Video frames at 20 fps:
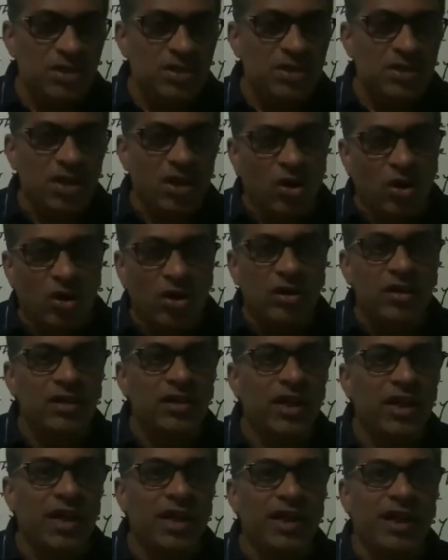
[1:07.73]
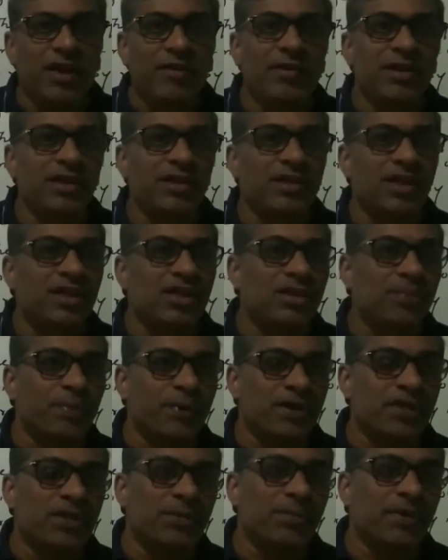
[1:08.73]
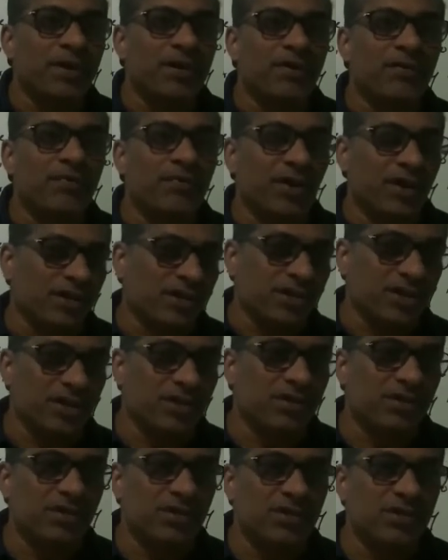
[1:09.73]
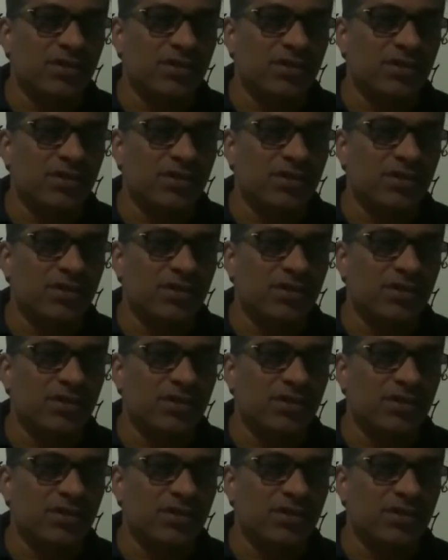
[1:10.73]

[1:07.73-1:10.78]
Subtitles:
See, all they are having the specific functions.